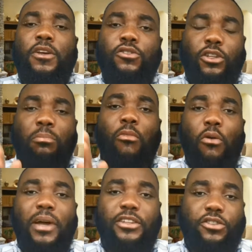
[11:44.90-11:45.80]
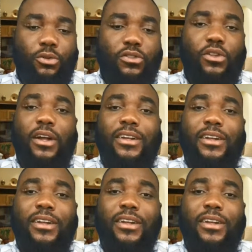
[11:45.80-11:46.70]
So the moment you
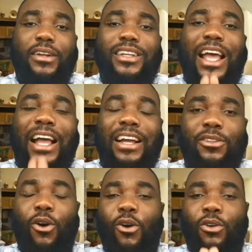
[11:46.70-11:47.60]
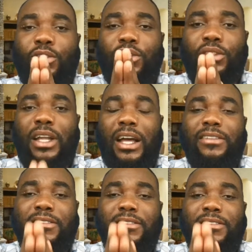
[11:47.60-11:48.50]
start acting on
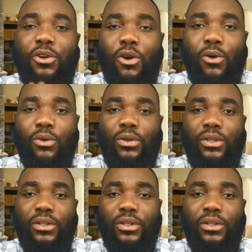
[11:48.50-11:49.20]
that goal,